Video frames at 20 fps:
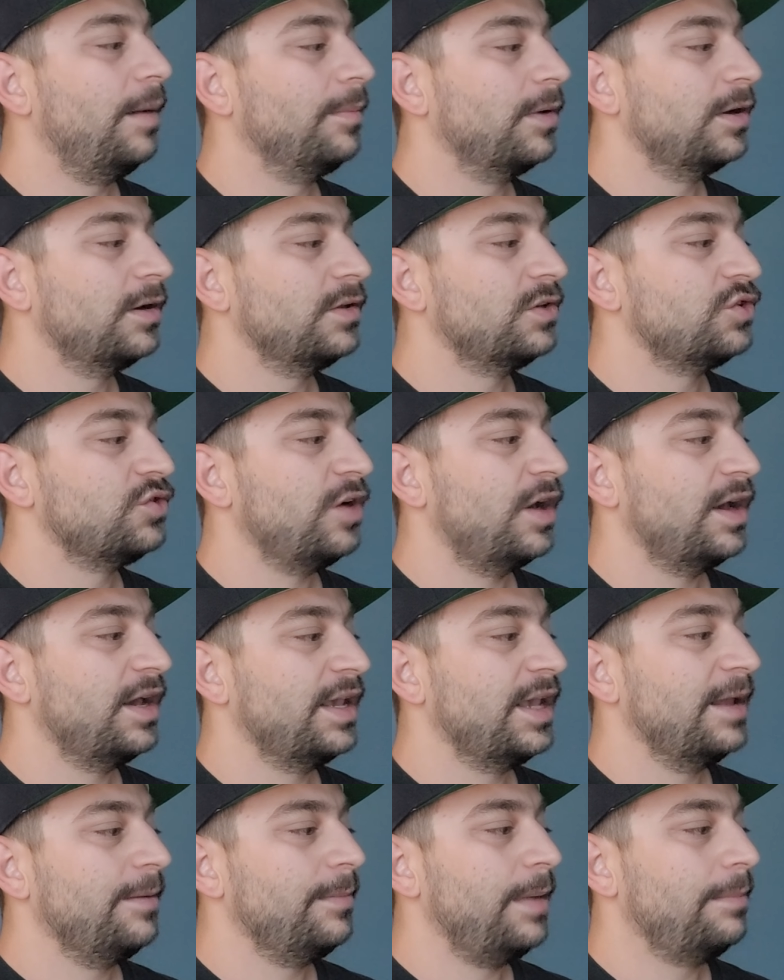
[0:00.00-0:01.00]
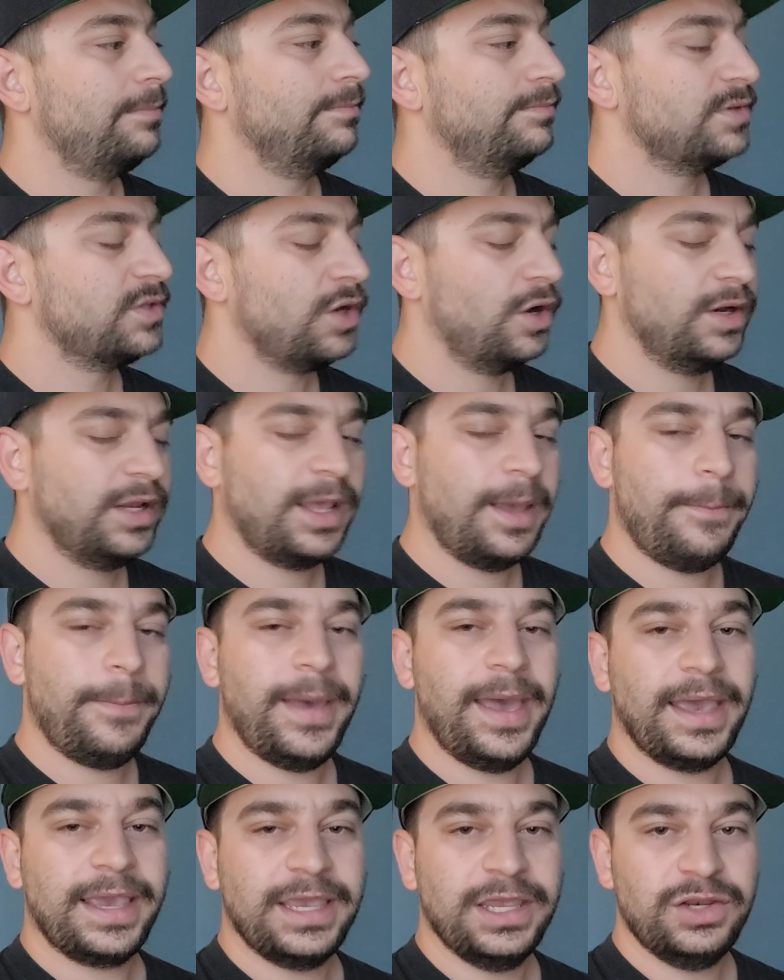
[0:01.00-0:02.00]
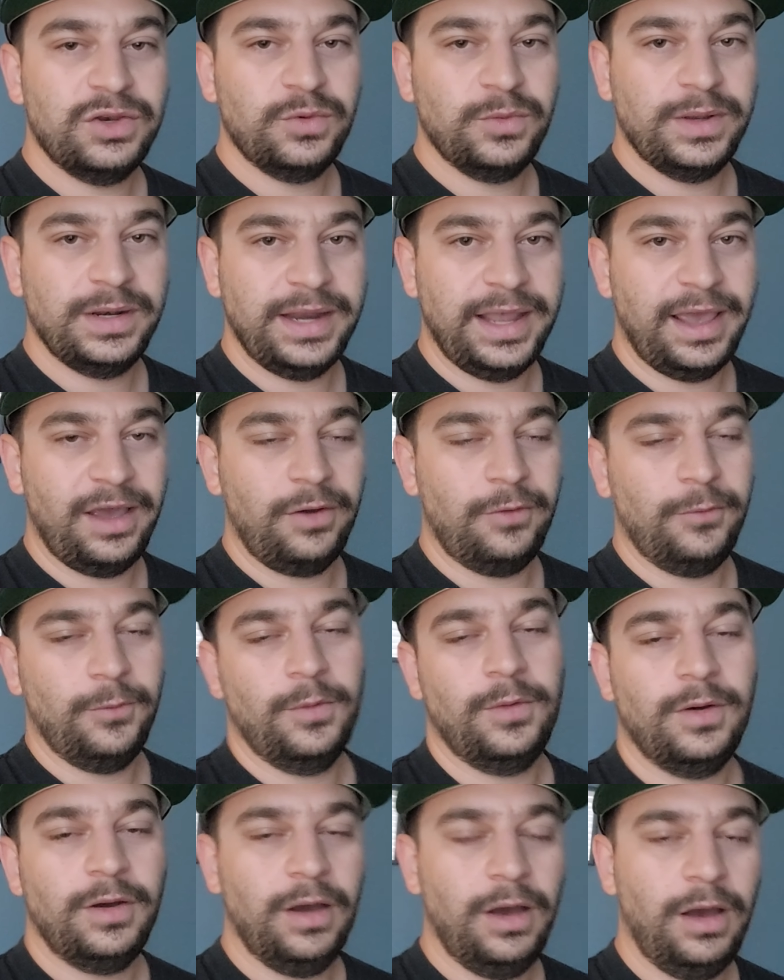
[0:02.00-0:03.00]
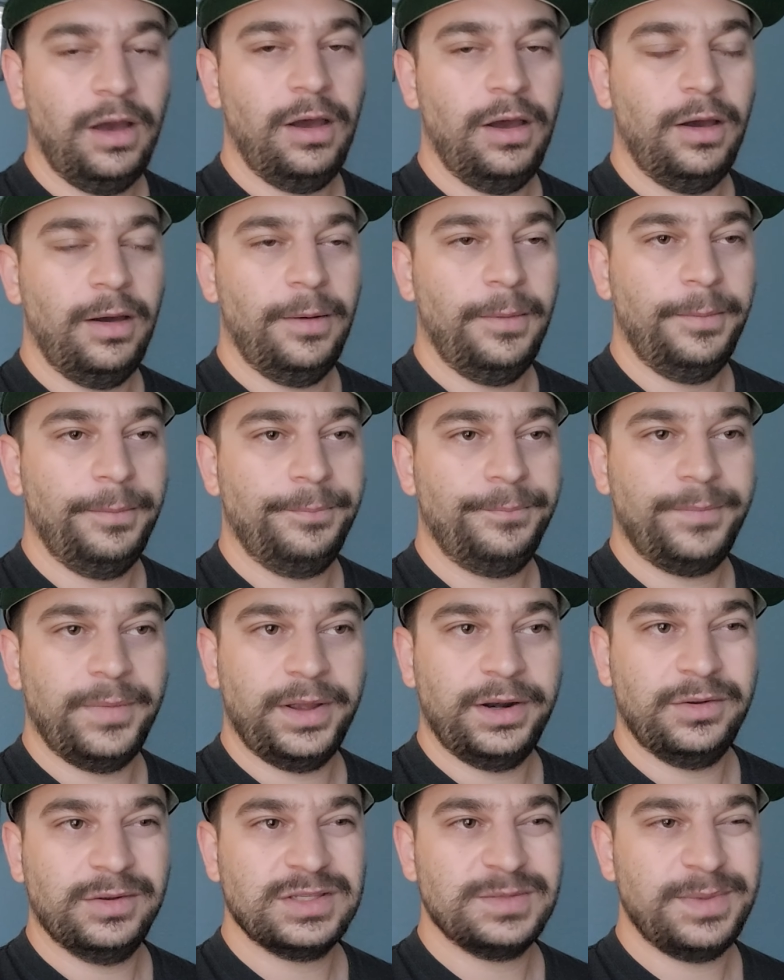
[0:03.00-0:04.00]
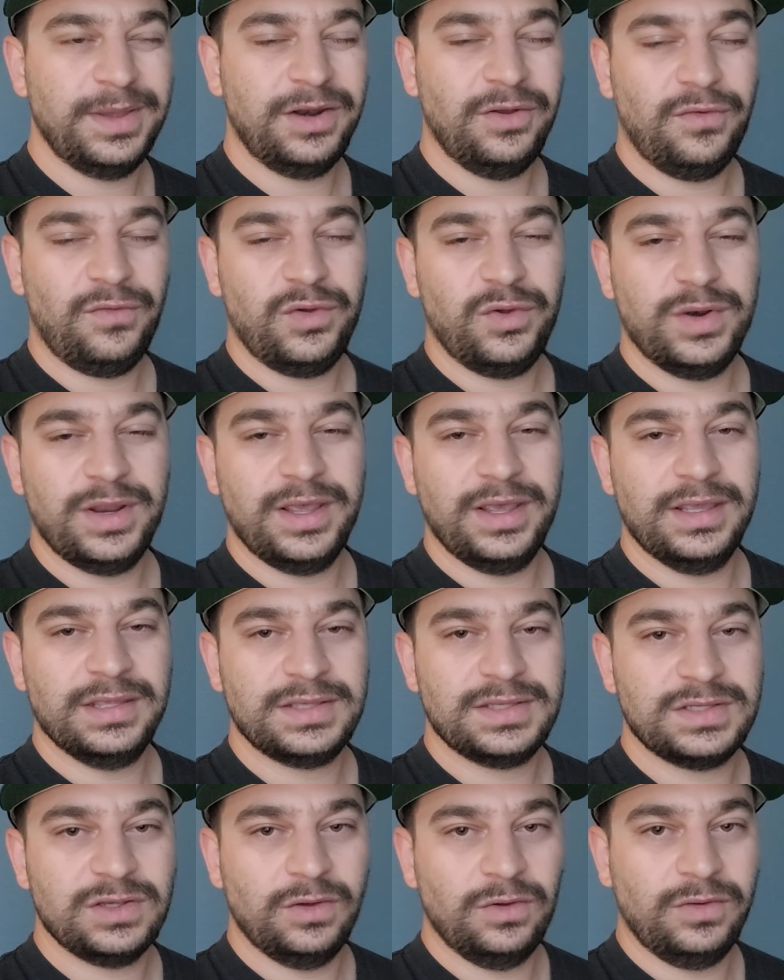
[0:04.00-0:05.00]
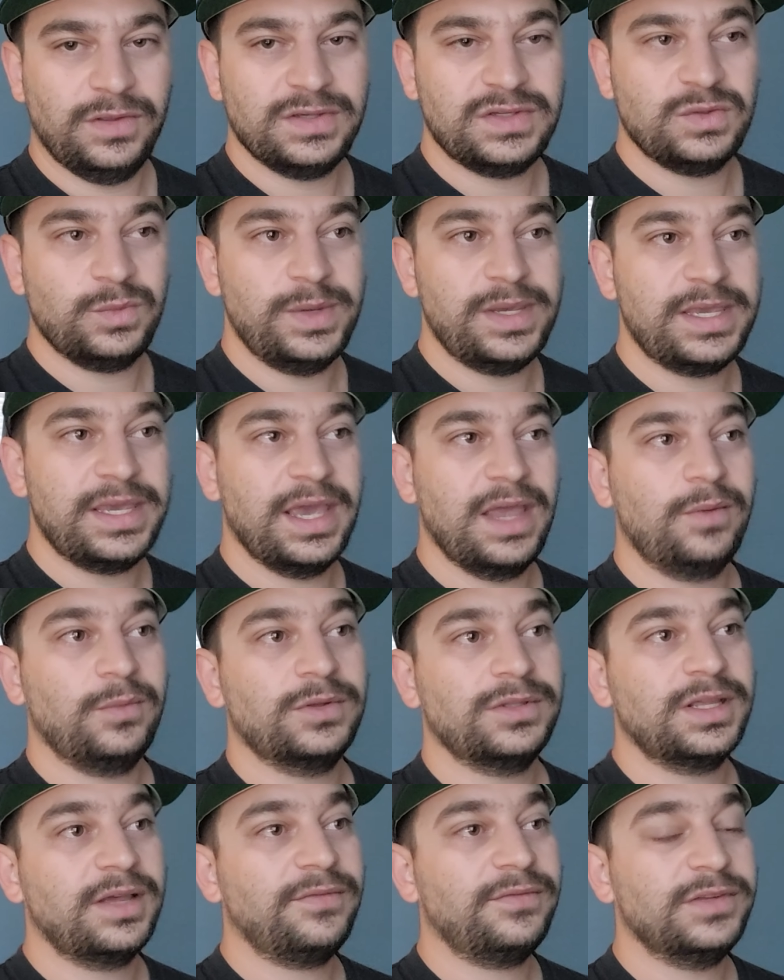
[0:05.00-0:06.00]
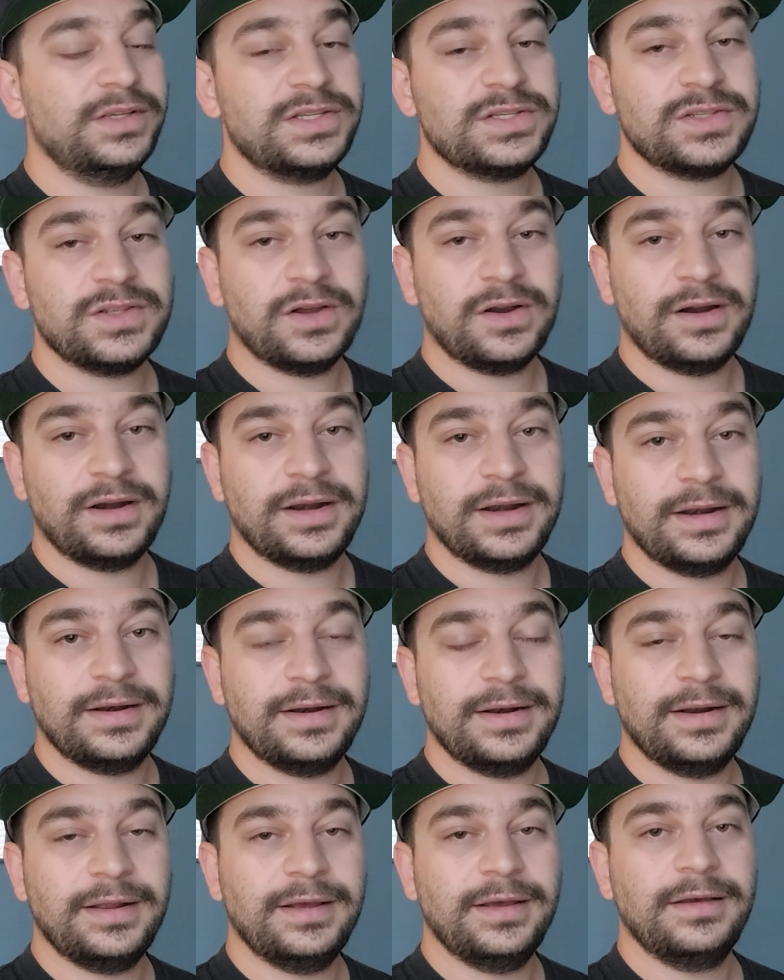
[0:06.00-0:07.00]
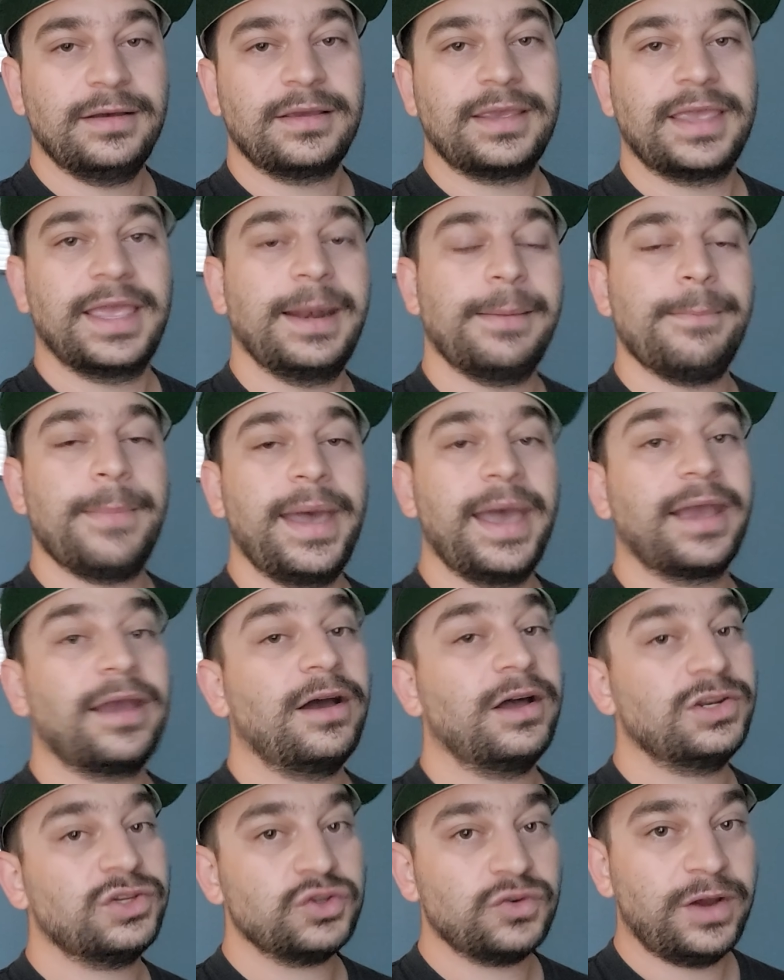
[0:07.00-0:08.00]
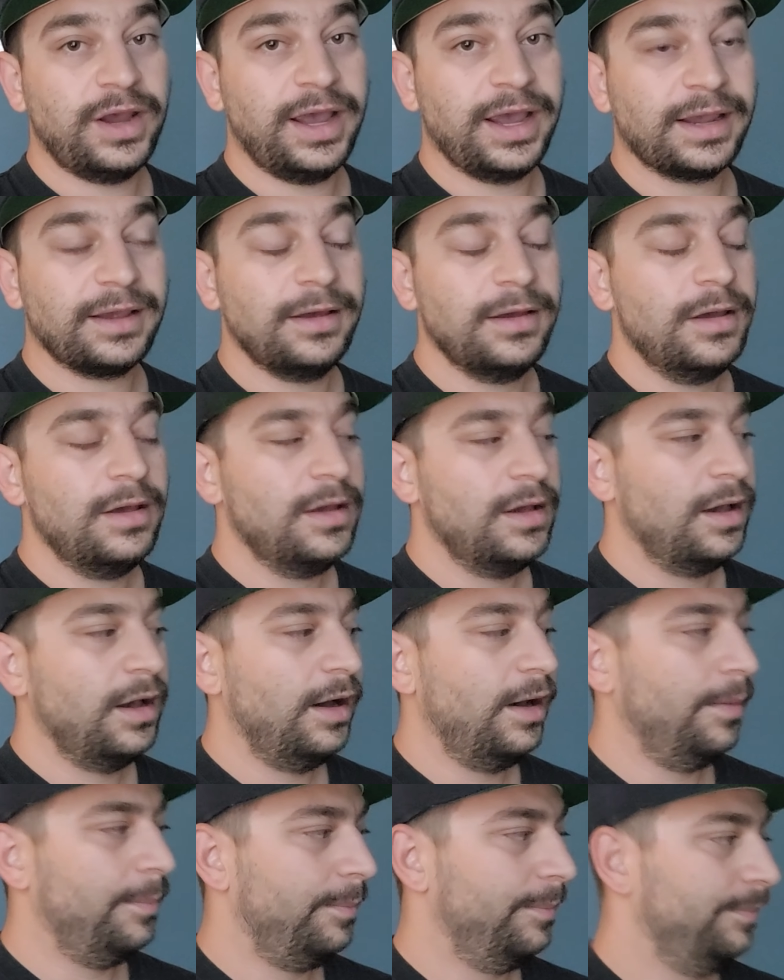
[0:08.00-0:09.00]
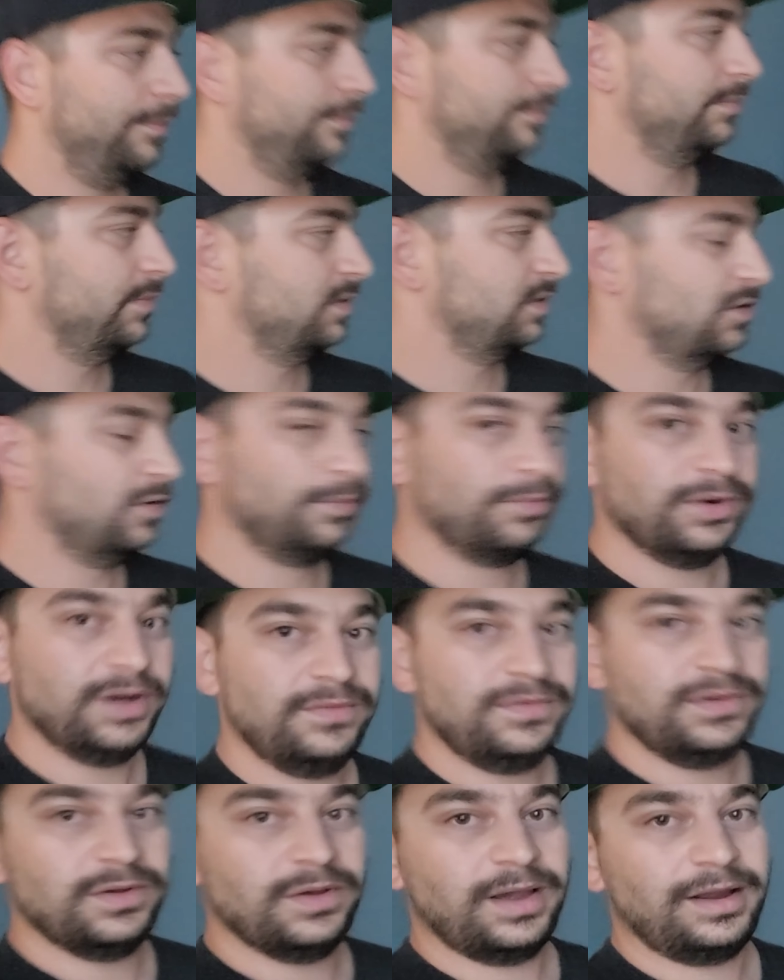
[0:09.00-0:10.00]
I'm going to try get. I'm starting to get back into it now. Um, I know it's been a few days, so this weekend we'll definitely start uh, getting back on track. Um, as a little preview.